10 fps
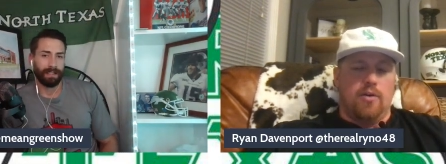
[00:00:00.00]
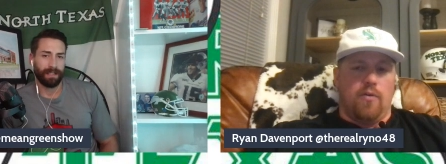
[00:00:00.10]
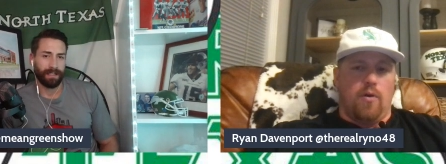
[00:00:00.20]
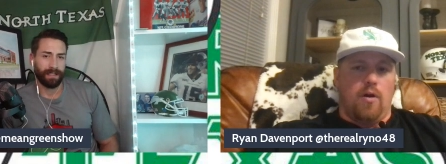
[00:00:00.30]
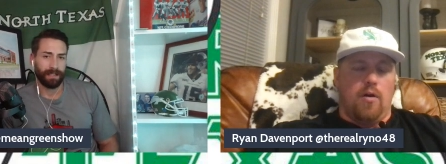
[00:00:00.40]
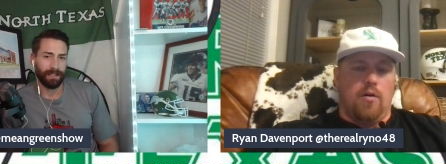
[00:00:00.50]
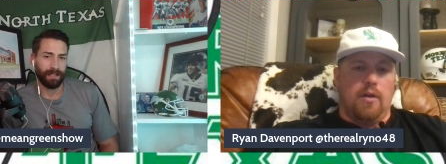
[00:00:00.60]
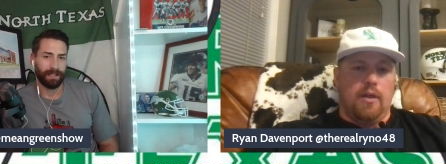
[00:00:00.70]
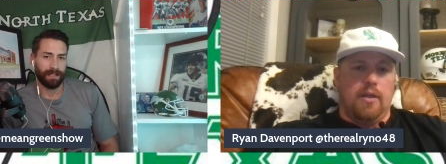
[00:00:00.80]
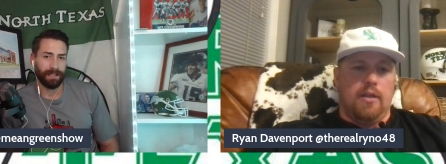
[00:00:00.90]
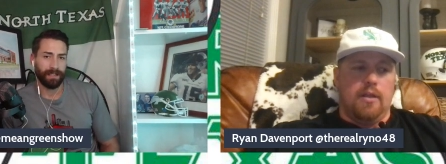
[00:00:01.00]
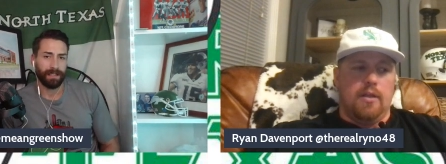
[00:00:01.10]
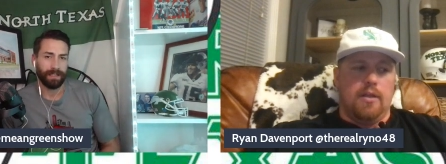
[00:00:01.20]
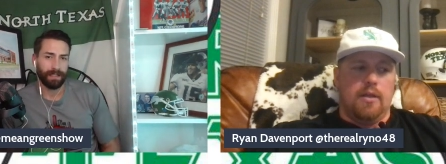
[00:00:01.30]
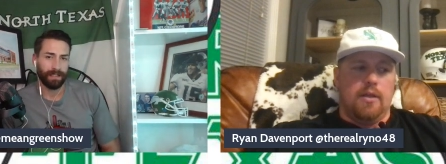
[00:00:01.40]
Speaker 1: overall
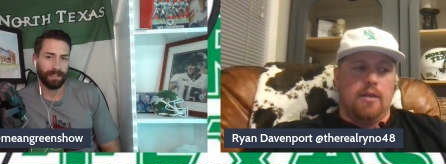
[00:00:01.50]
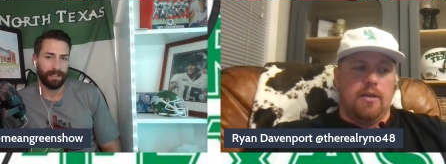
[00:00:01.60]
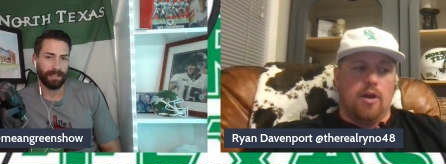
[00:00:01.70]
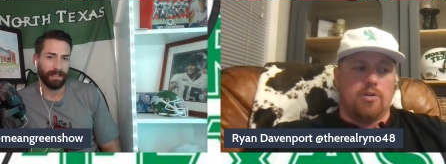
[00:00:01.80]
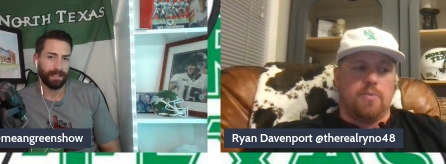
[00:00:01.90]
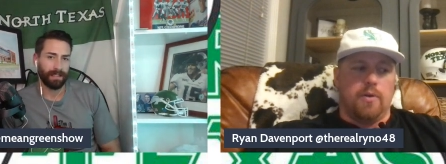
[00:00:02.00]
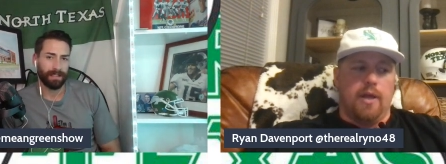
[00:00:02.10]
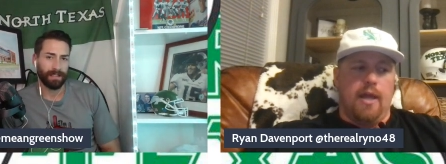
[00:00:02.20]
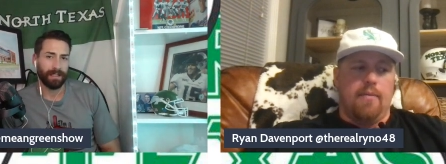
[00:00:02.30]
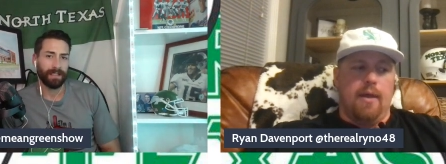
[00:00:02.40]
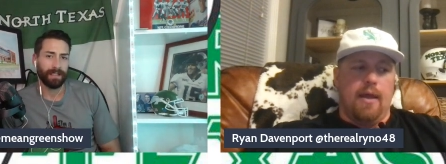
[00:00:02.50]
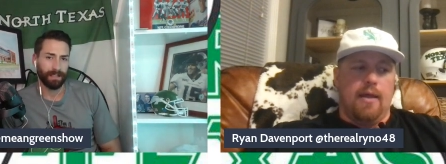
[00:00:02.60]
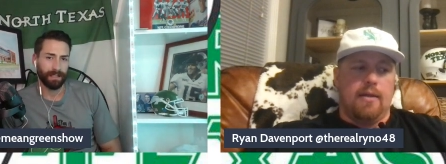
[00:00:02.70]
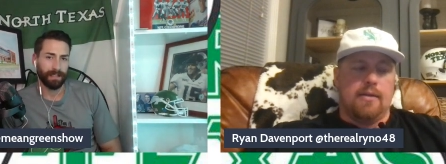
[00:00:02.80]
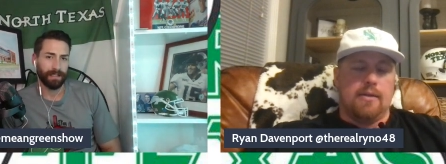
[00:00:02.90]
in yards per game
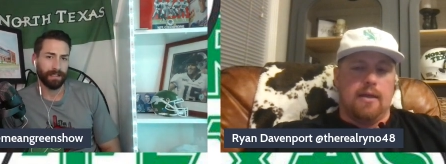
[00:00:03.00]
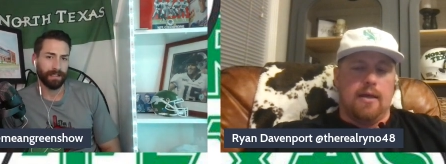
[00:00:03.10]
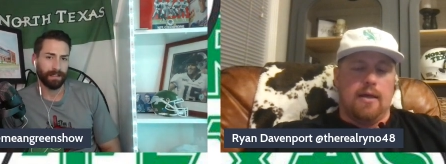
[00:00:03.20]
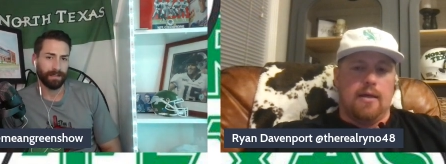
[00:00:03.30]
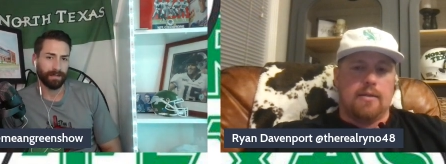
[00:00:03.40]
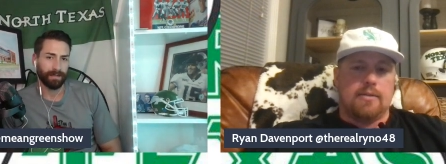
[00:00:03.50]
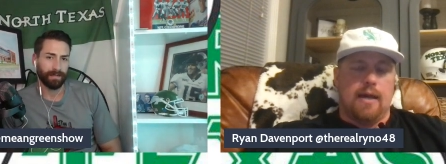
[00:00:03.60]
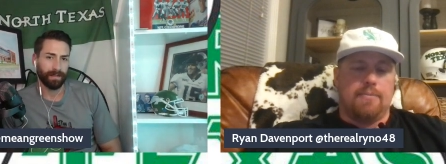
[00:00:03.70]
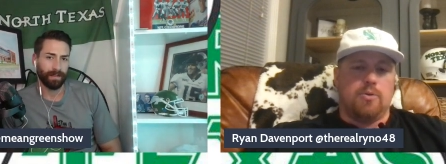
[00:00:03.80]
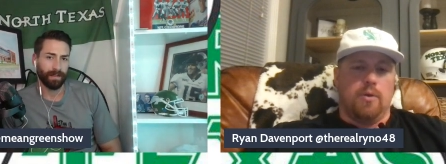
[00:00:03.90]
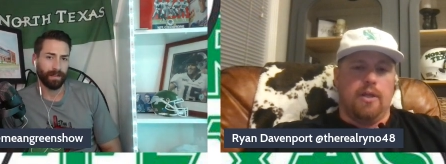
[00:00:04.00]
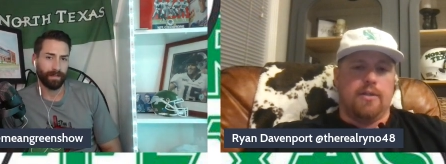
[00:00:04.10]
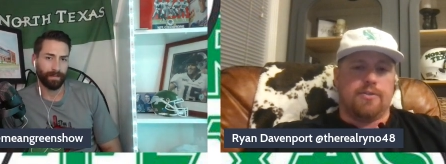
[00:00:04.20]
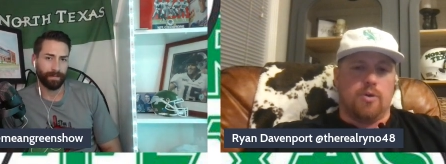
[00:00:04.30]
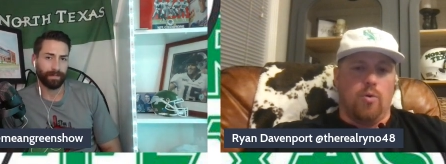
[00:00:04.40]
and uh, top 20
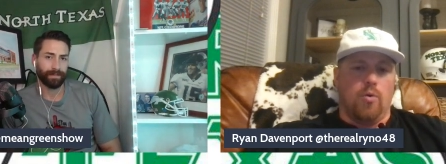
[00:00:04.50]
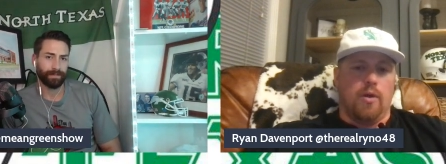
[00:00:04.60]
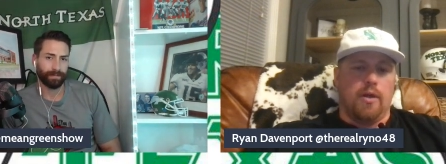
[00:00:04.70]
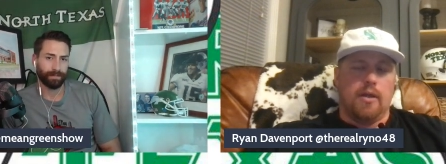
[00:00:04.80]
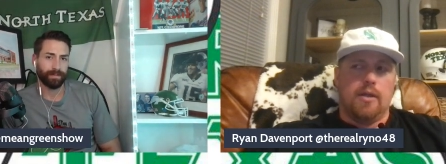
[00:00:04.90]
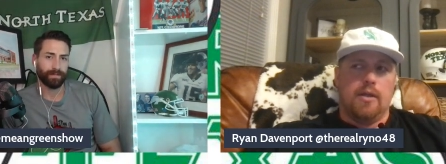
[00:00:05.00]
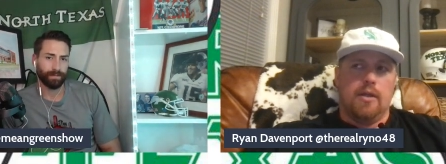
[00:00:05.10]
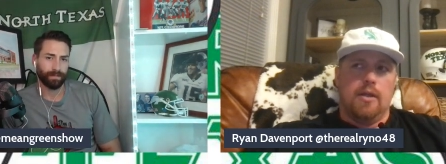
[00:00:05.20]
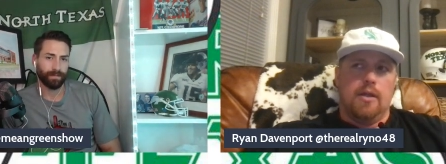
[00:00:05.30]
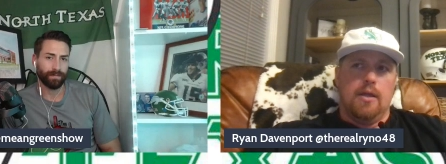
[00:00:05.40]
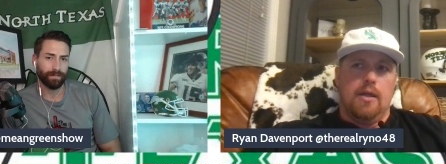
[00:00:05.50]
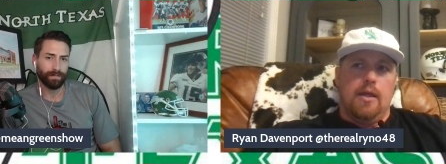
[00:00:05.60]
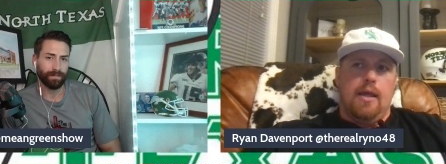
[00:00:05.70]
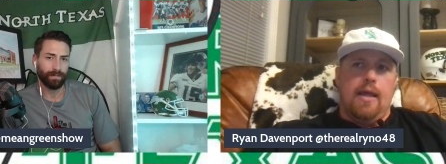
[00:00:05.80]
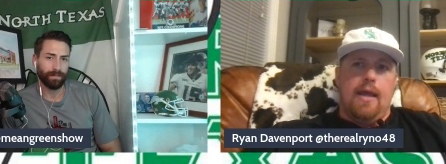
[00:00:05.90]
in scoring.
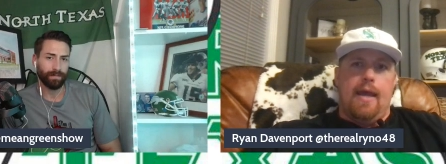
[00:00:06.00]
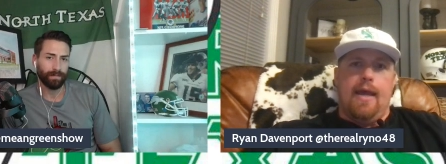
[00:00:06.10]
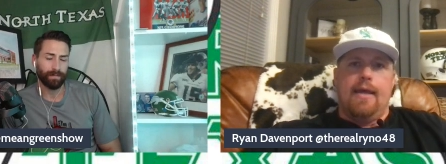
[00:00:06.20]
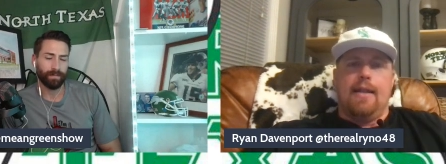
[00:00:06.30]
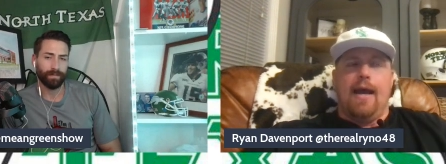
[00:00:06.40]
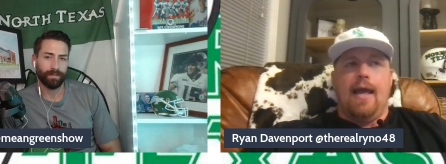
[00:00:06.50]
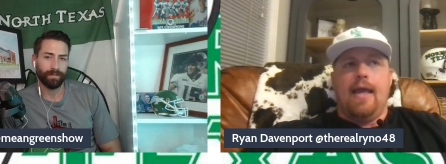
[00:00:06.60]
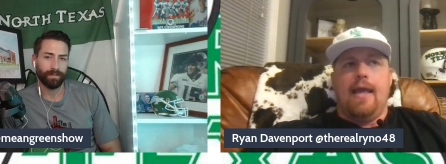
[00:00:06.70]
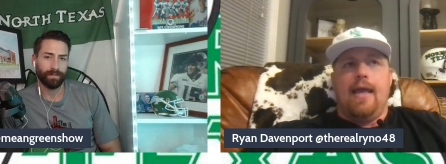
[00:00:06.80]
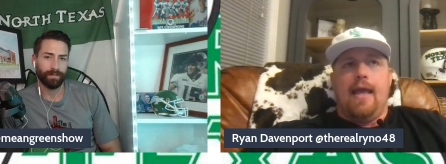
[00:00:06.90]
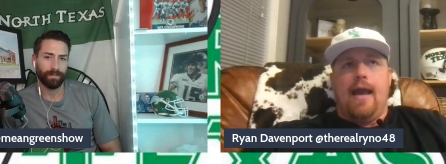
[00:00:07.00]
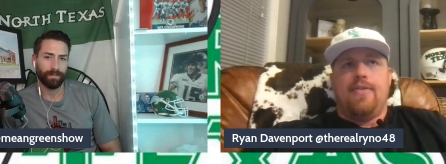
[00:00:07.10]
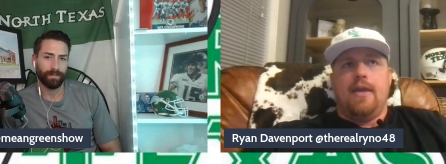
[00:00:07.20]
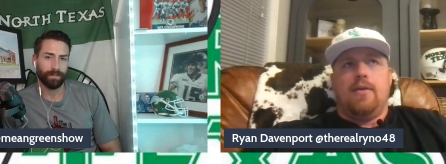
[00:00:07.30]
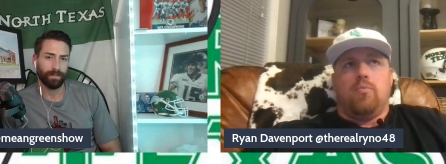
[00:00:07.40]
And I, I
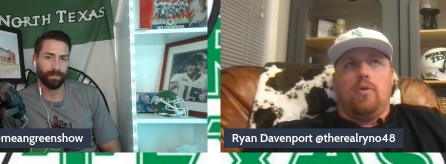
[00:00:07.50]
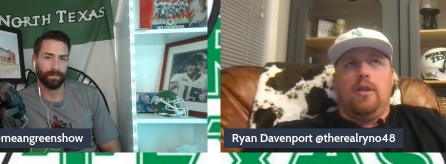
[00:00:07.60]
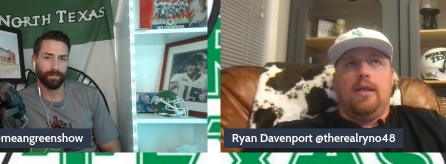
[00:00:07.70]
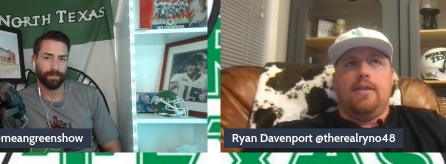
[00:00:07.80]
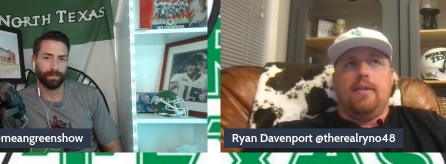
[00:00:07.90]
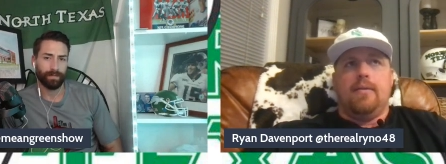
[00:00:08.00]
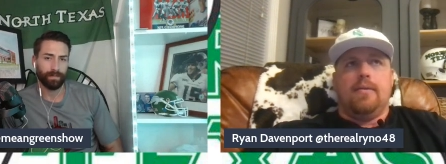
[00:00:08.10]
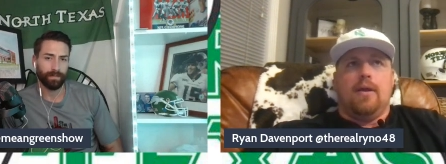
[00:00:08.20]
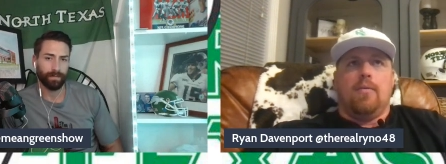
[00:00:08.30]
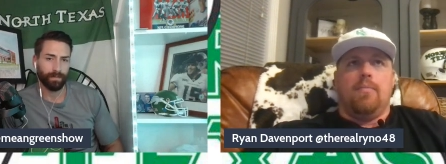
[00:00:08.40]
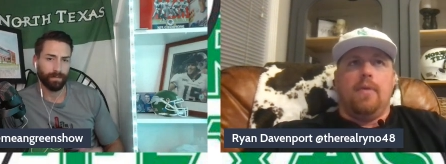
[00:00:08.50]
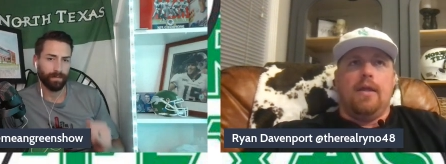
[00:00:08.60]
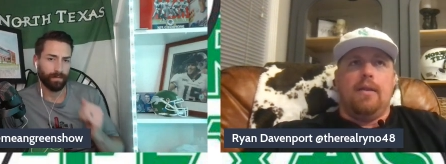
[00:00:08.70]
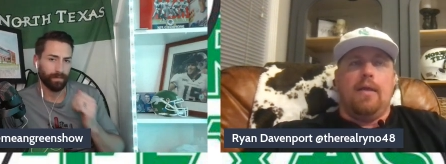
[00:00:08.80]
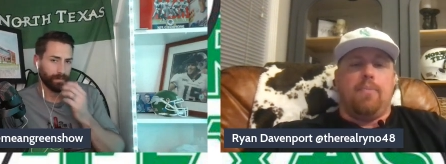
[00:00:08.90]
think really there
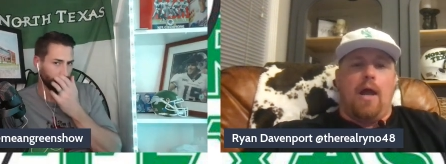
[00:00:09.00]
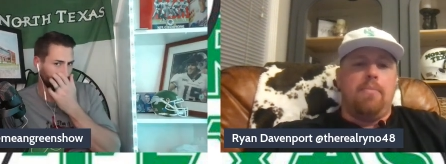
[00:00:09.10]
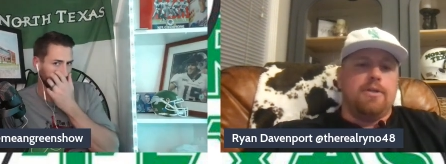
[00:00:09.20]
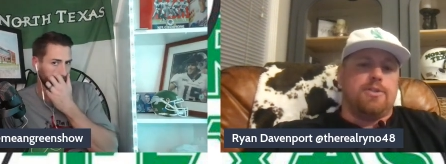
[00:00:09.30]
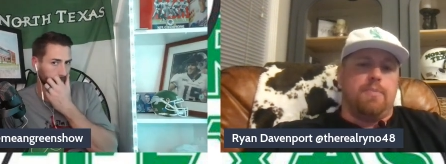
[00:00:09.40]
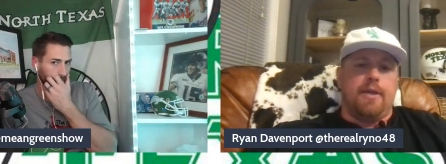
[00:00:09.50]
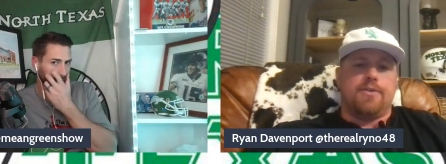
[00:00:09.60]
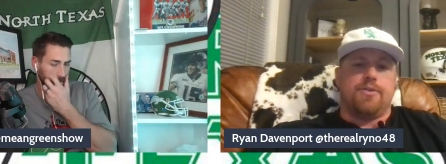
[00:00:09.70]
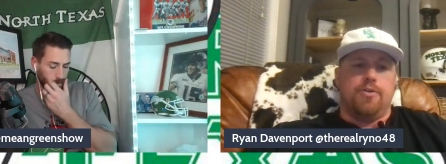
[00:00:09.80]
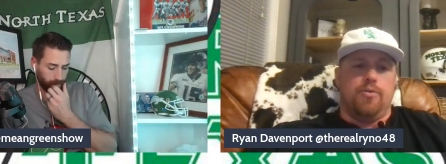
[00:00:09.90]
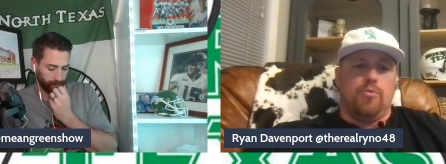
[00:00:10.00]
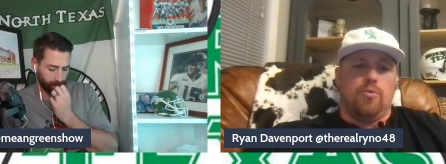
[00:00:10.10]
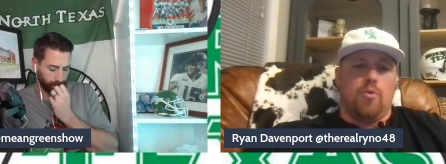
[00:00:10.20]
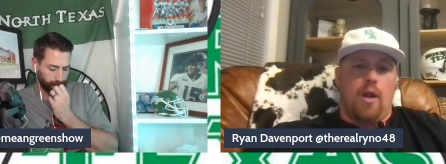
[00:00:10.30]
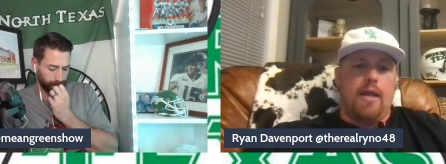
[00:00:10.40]
it, it probably speaks to
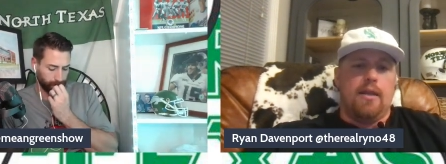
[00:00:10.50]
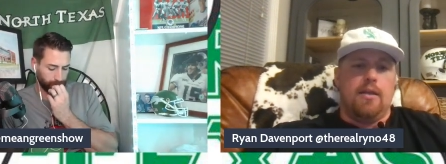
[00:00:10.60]
great